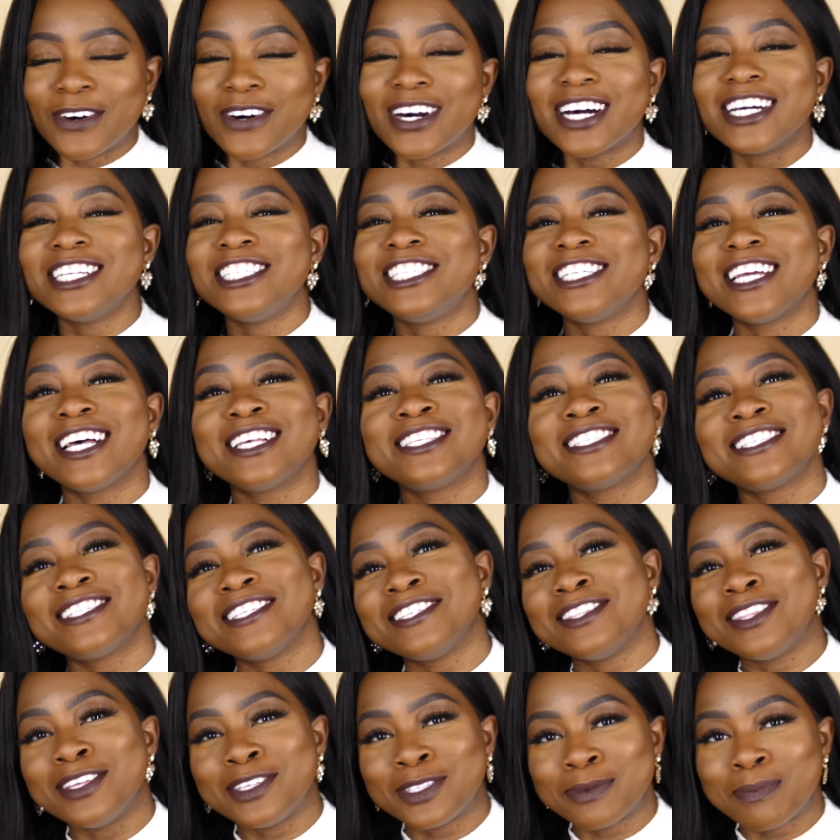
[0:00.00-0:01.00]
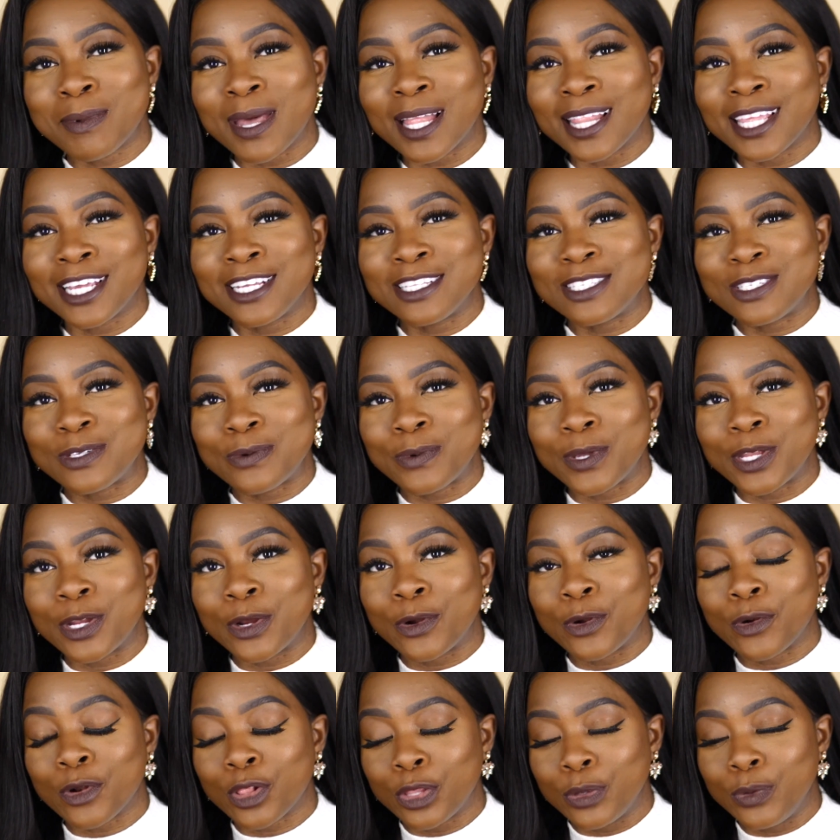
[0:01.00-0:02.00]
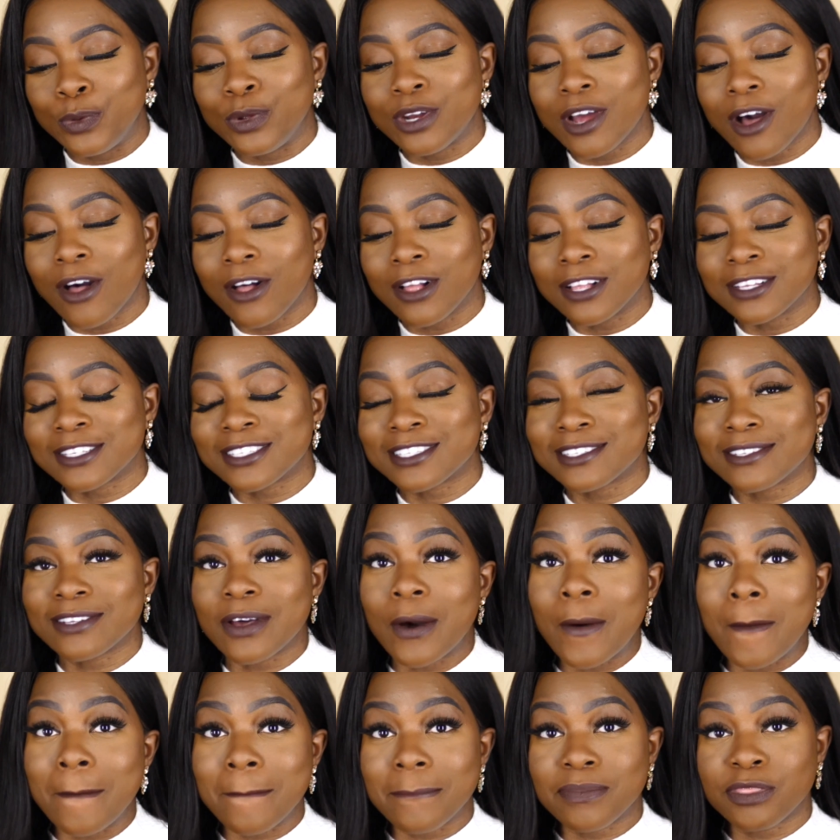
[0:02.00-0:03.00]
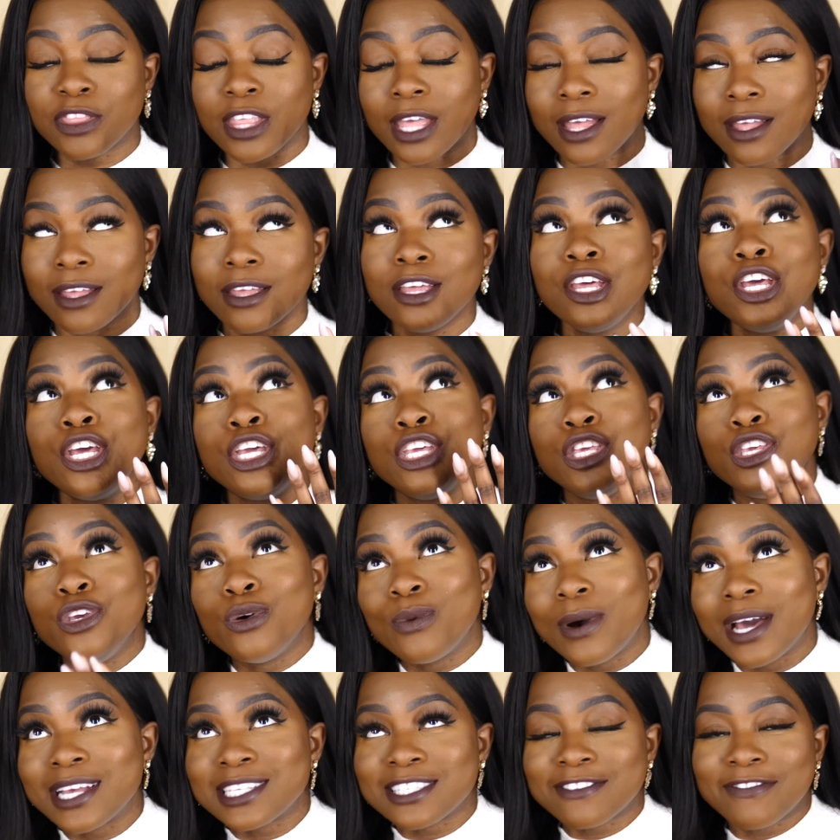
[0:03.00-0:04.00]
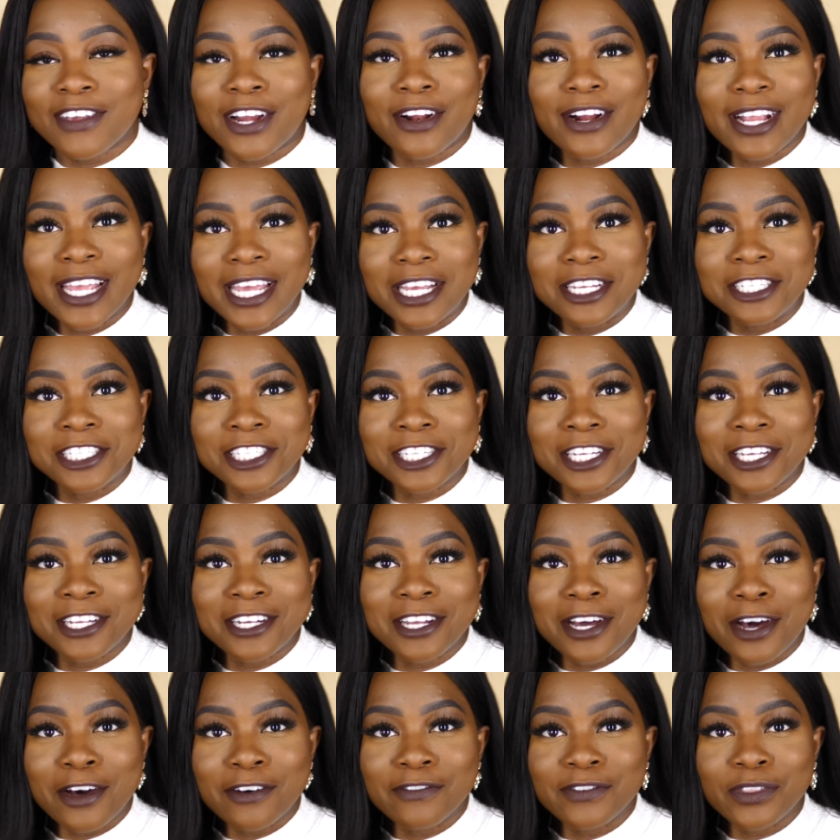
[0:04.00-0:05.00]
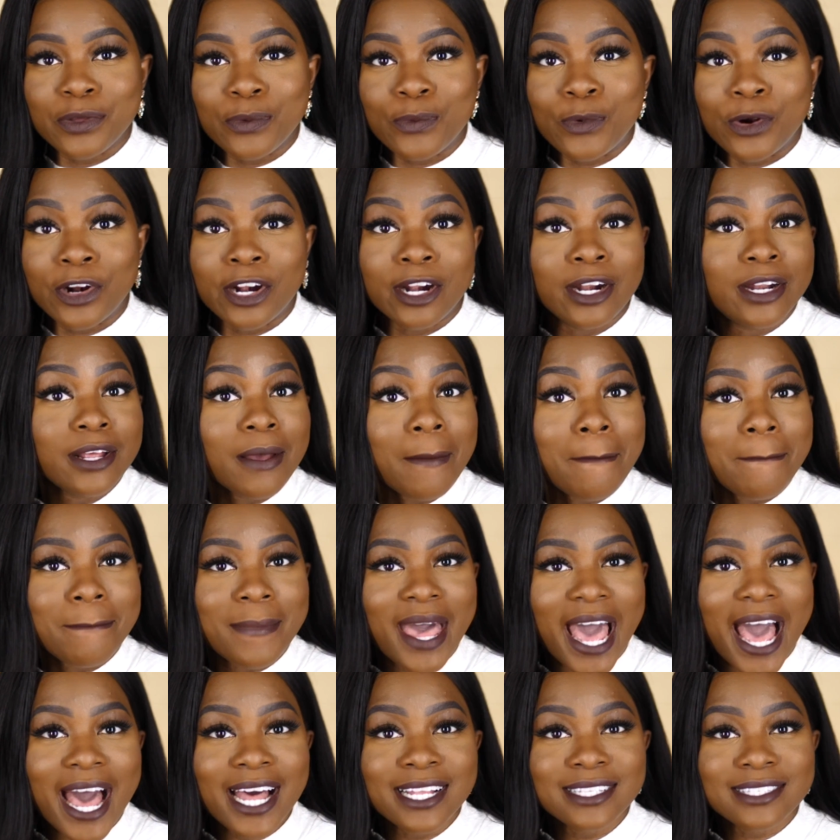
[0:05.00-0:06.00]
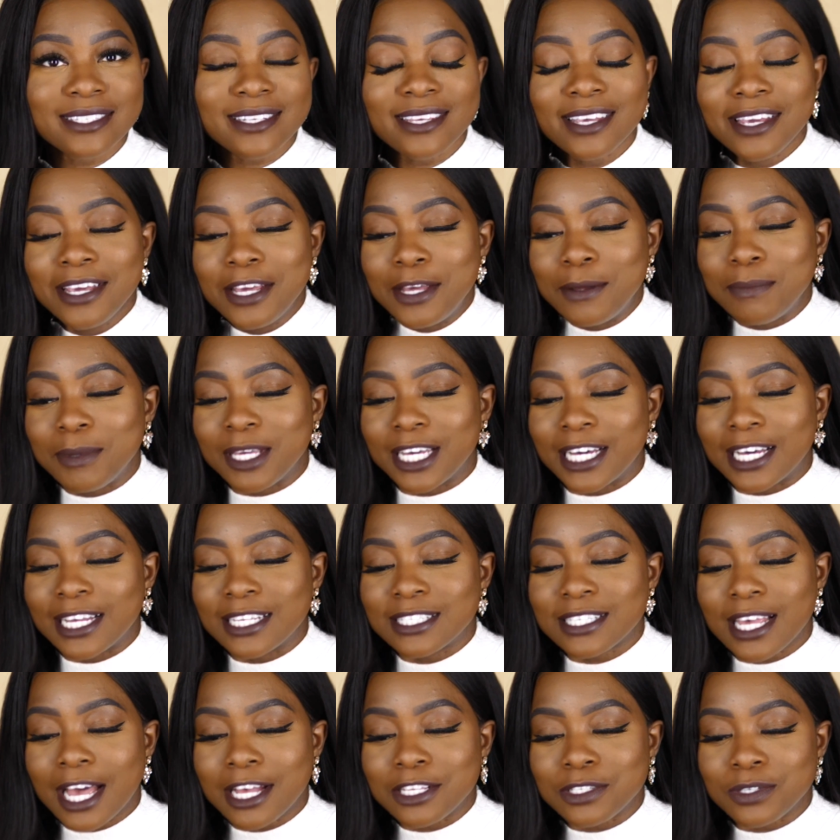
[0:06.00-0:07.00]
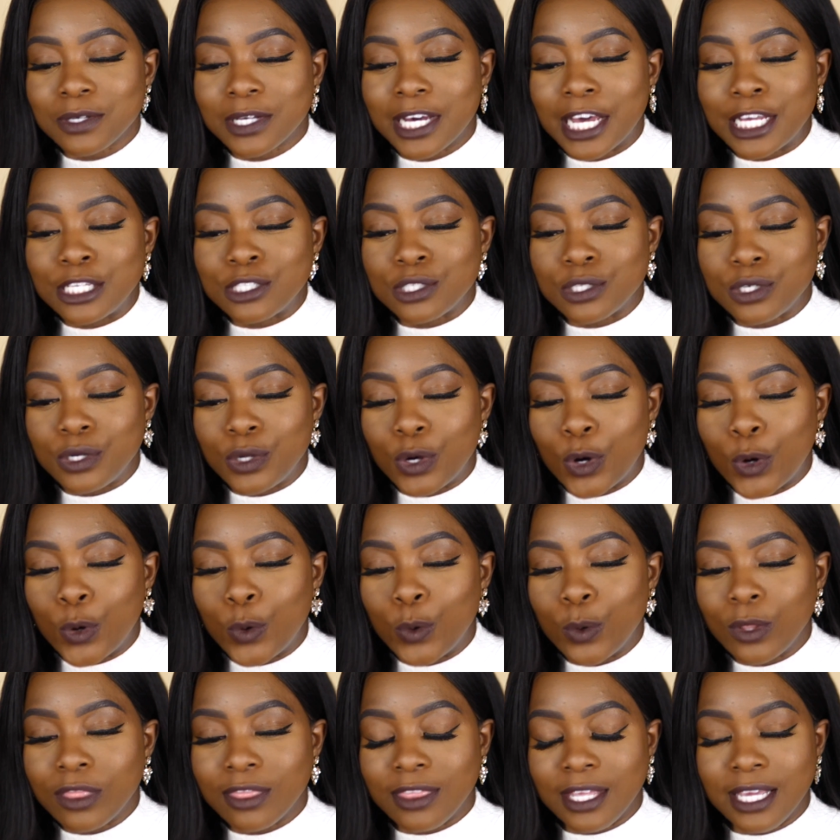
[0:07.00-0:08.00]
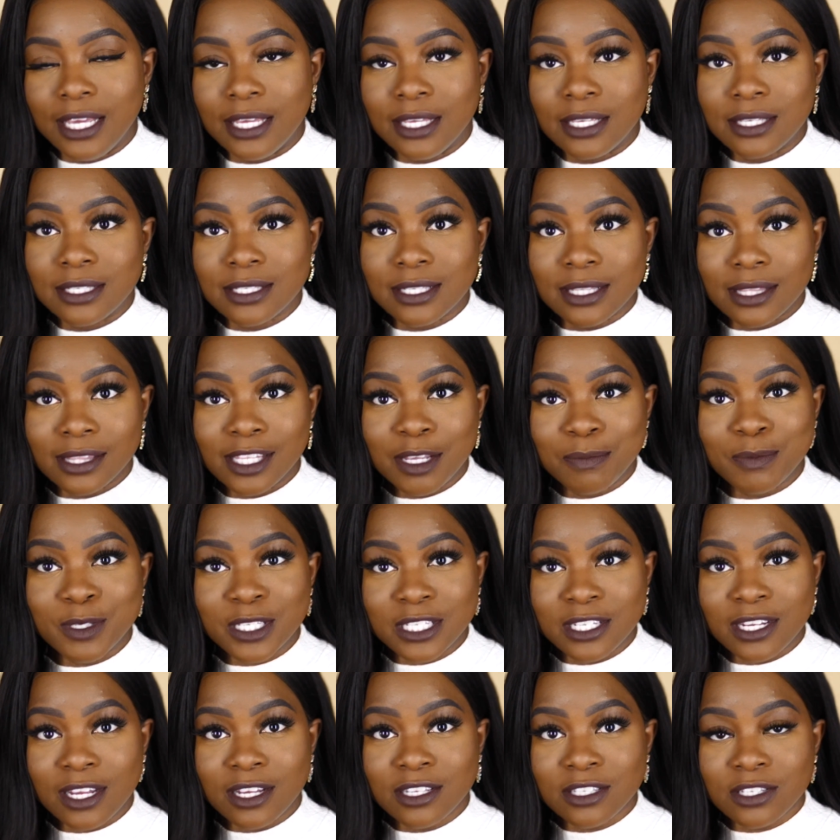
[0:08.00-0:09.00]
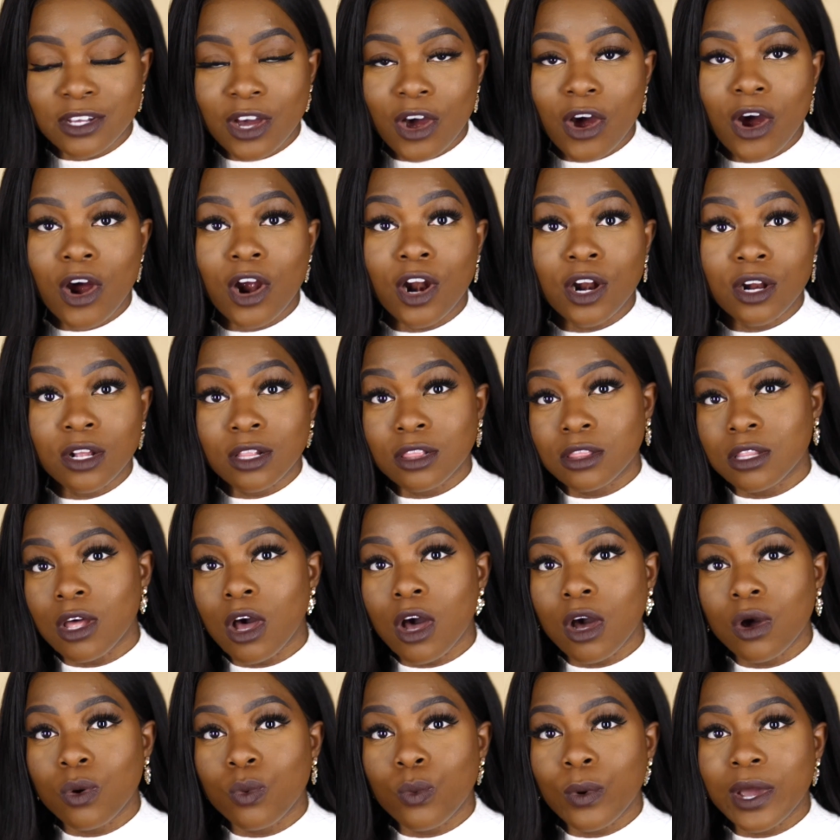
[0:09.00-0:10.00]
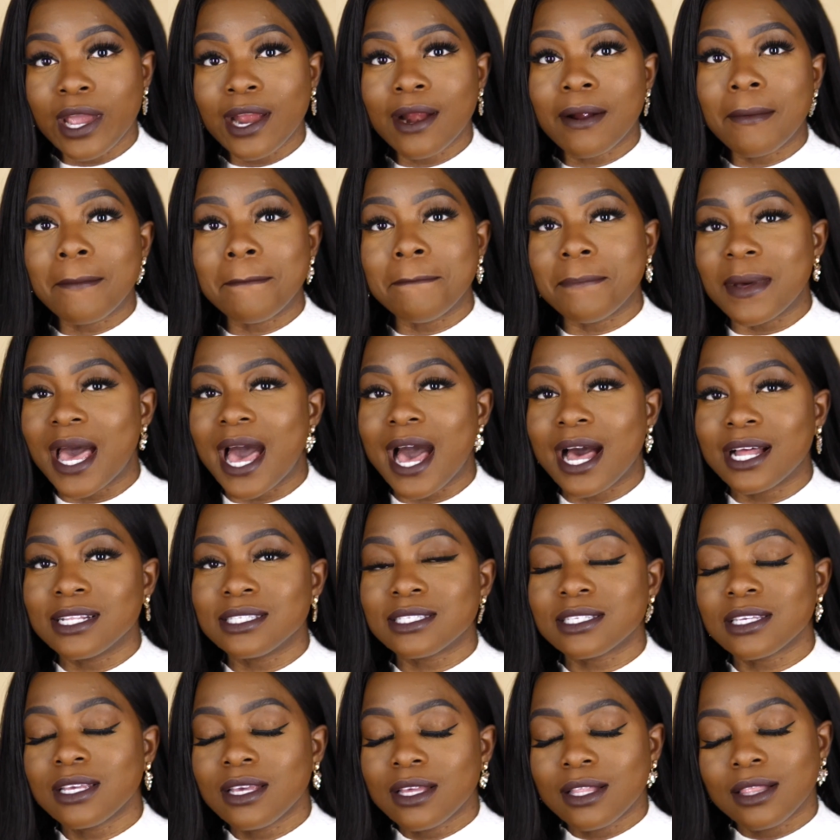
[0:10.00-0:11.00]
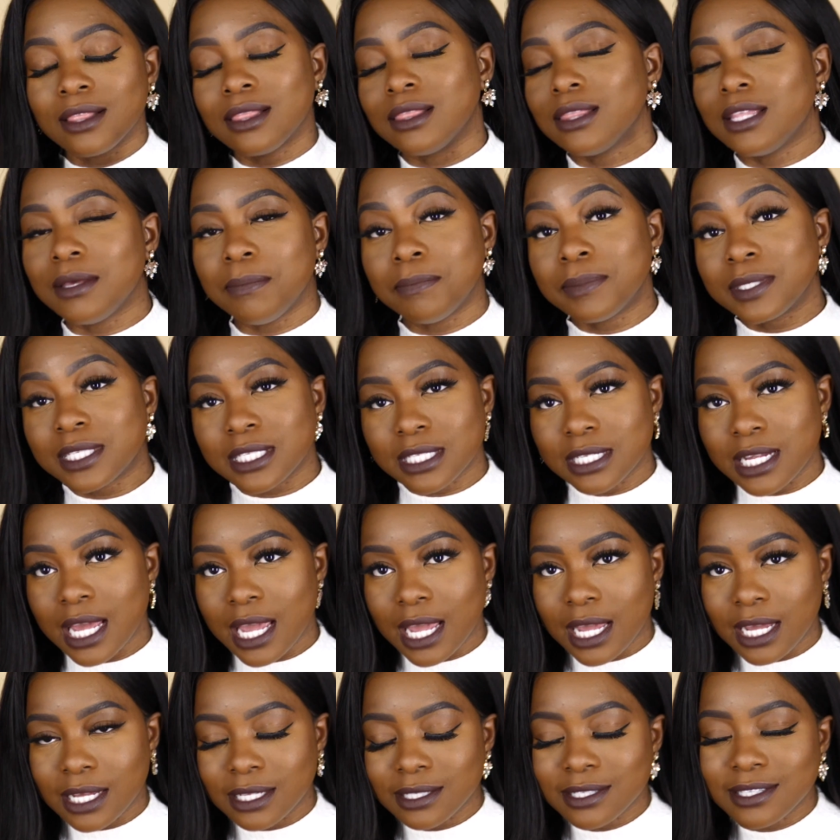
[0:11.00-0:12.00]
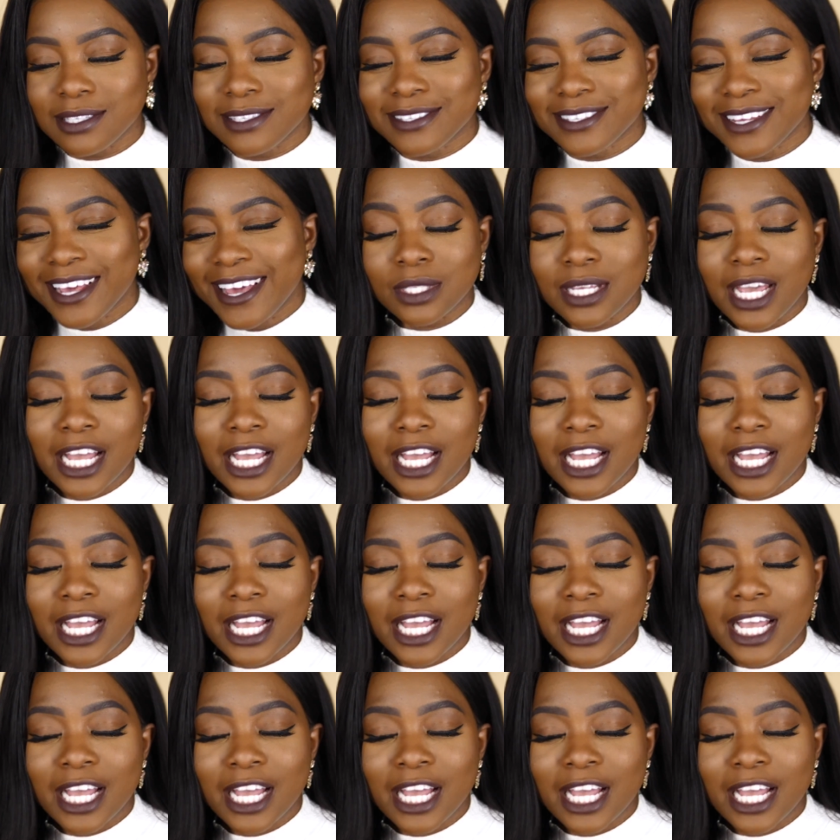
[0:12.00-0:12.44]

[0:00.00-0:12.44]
adjusted the spelling to include also the US variation of the word matte, because as you guys know, these lipsticks are long wear matte lip stains.